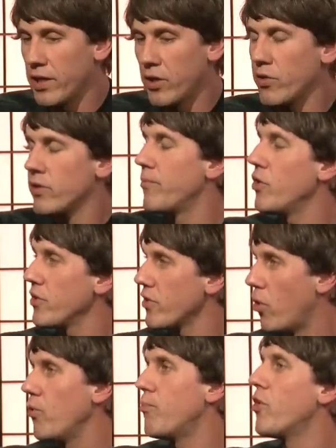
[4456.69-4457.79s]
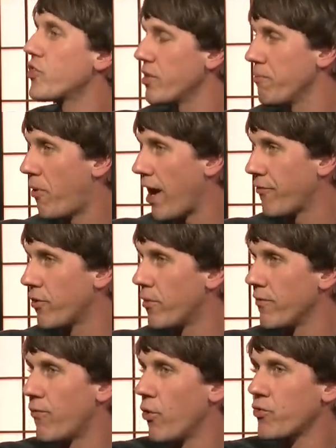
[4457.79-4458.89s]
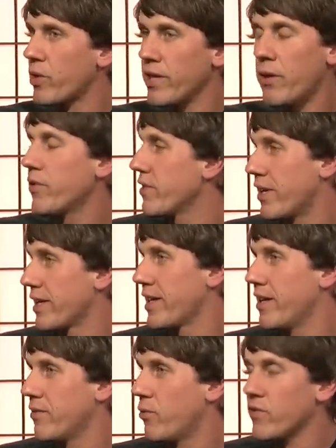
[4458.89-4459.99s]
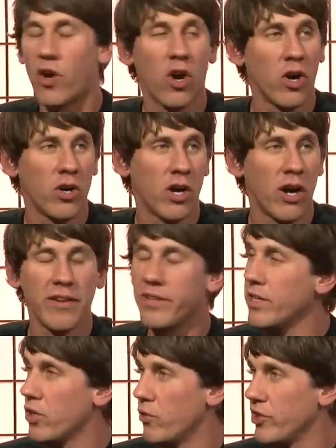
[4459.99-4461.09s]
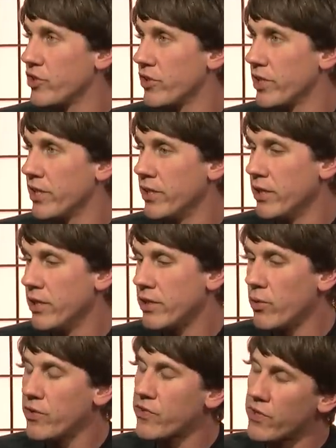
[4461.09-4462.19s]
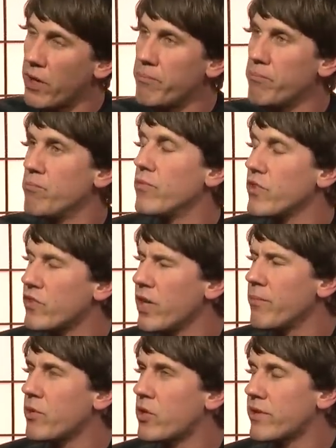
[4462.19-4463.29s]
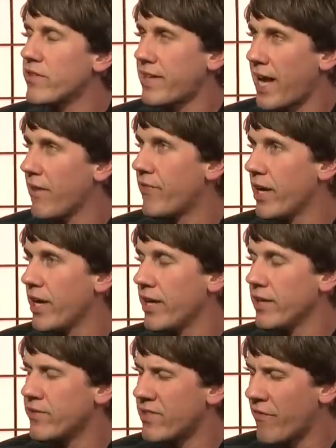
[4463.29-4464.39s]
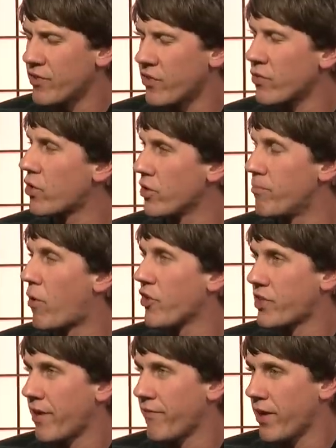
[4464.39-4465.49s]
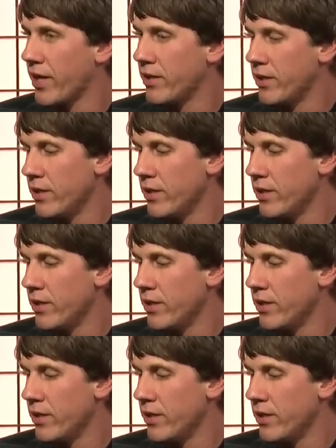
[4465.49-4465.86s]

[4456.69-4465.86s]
you know the mer- the whole merchant platform on Foursquare that wasn't like that wasn't our idea originally. There was some some there's a cafe in San Francisco called the Marsh Cafe,